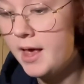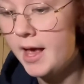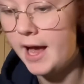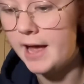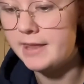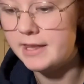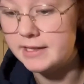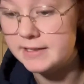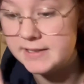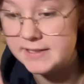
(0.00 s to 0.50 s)

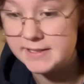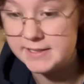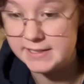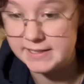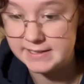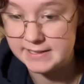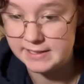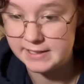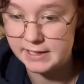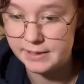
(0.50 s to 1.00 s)
And then
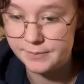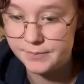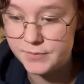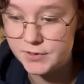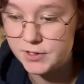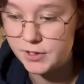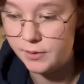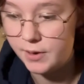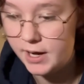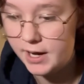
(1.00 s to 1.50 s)
seasoning.
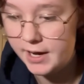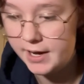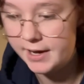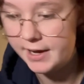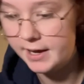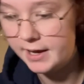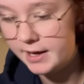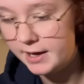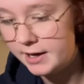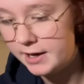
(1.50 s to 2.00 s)
So I
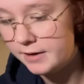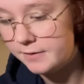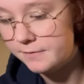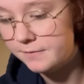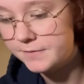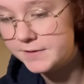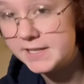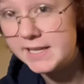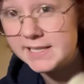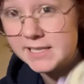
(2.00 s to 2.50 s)
have
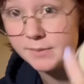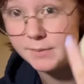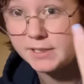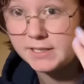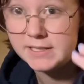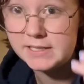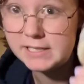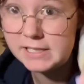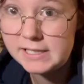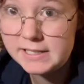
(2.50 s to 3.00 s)
sesame
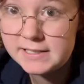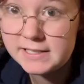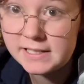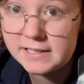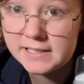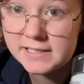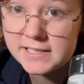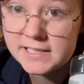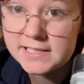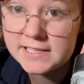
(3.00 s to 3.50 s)
seeds, and
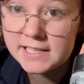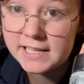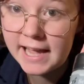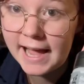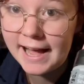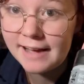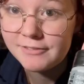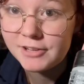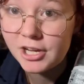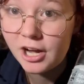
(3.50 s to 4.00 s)
this is the
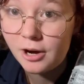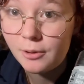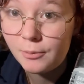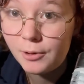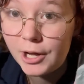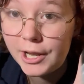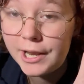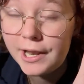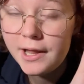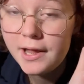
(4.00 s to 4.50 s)
caveat one.